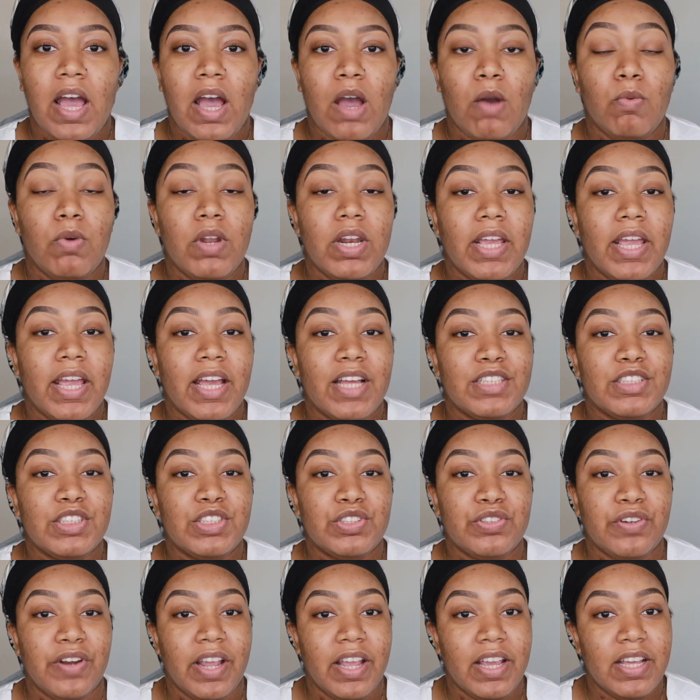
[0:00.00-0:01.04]
I want to get
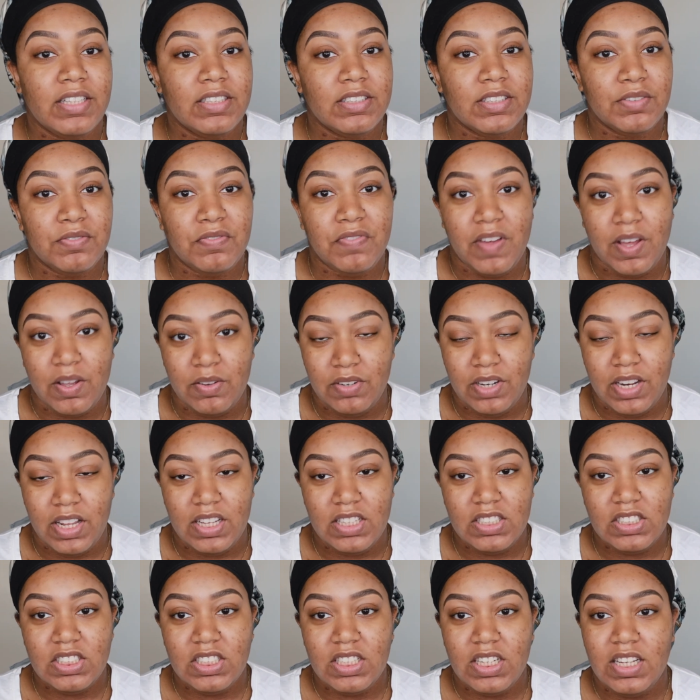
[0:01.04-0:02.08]
straight into
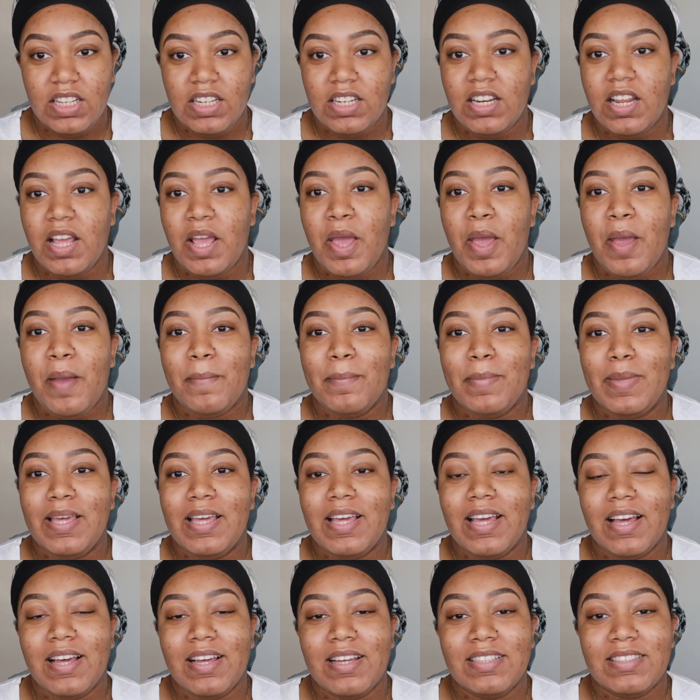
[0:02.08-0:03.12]
foundation
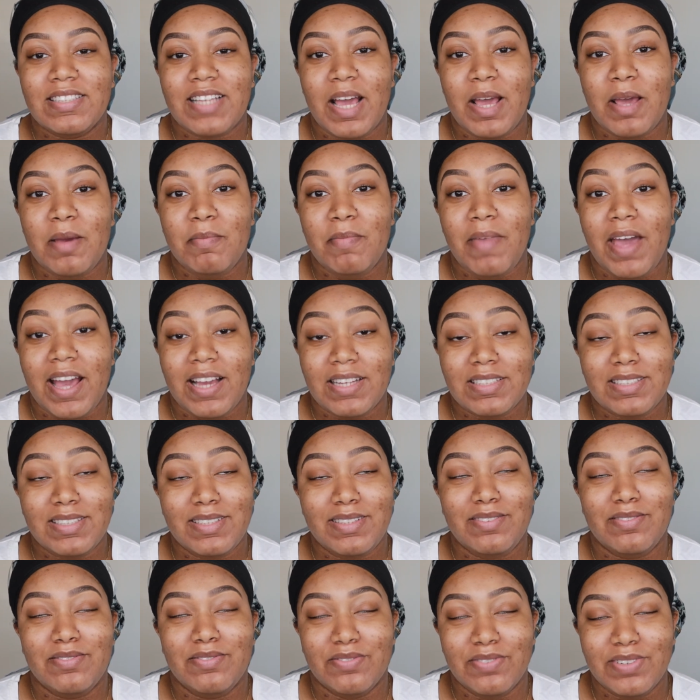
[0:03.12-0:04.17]
because I'm
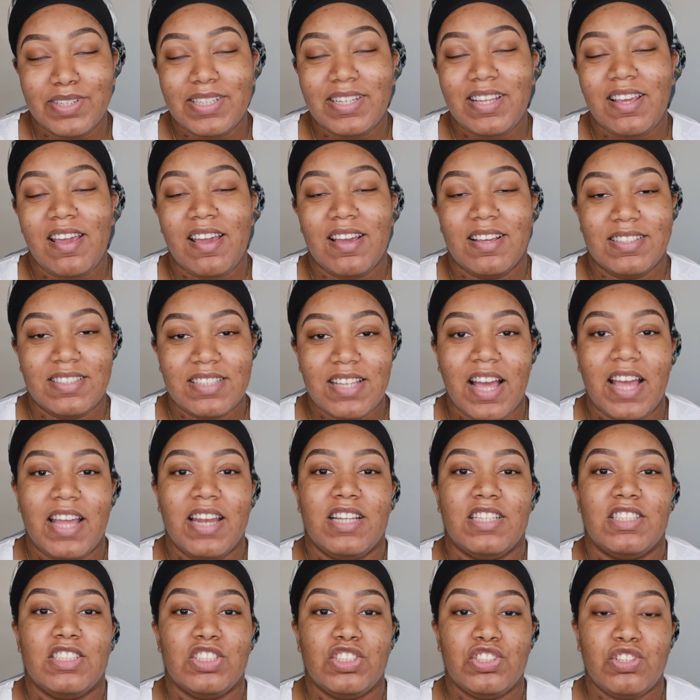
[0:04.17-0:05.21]
actually really
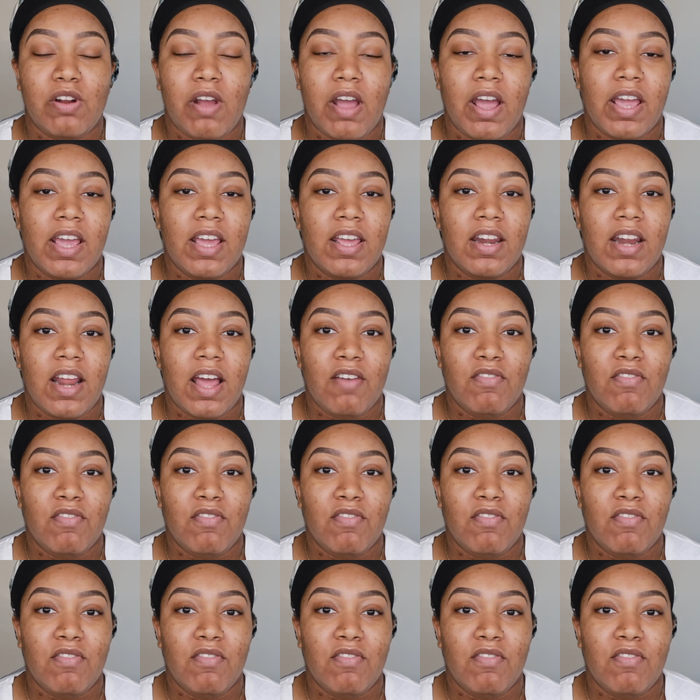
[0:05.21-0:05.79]
excited to try it.